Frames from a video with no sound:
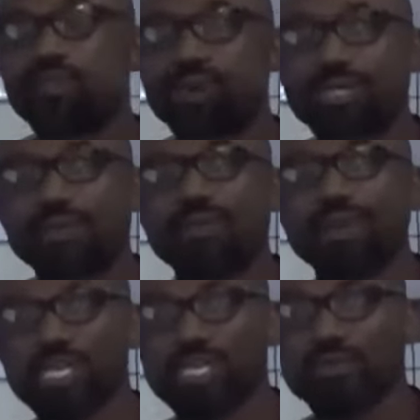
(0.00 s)
funds that were
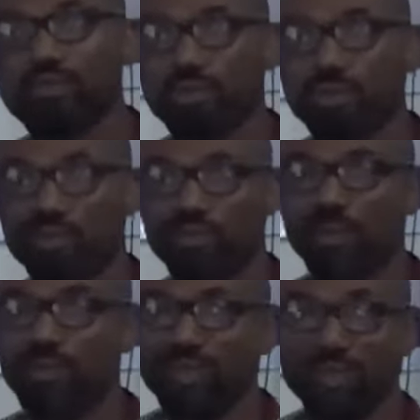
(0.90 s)
released
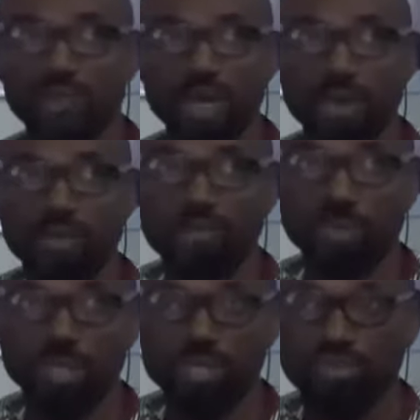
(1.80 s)
from the
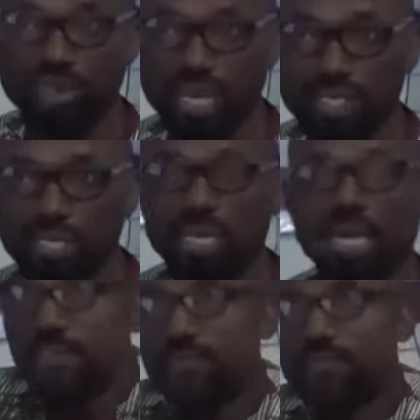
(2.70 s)
Ministry of Finance.
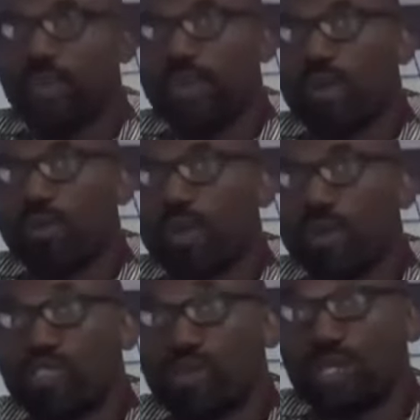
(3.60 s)
If we
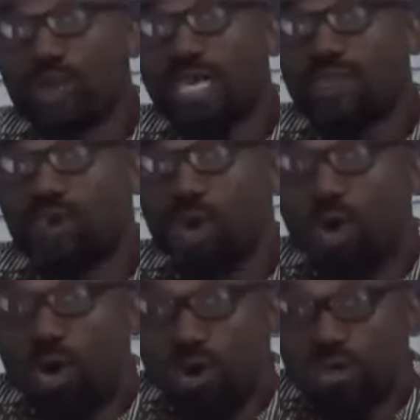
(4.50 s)
want to ask for
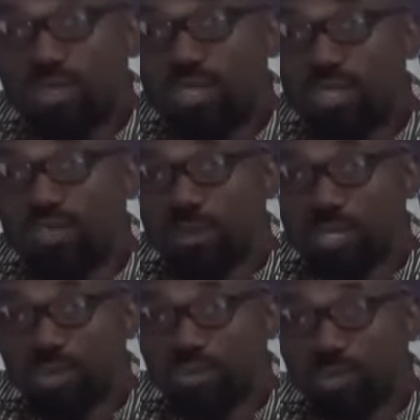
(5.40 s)
all the
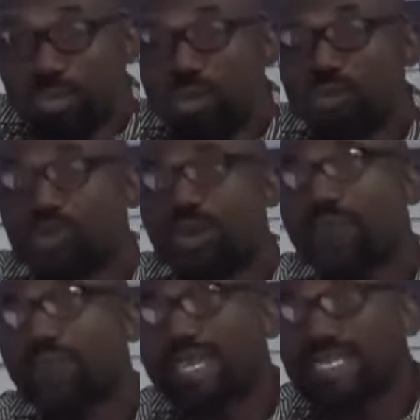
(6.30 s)
information, it means those who are
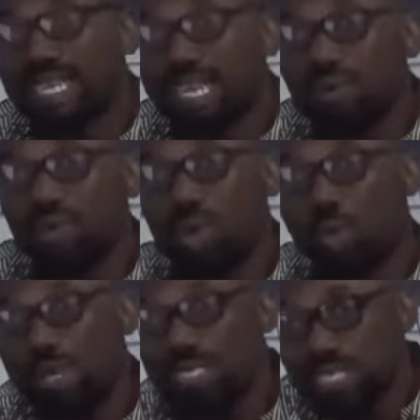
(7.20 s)
right again
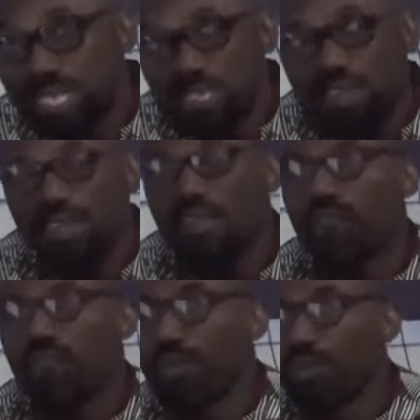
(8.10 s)

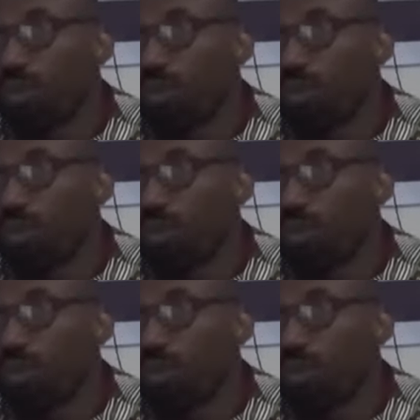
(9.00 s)
requesting for this.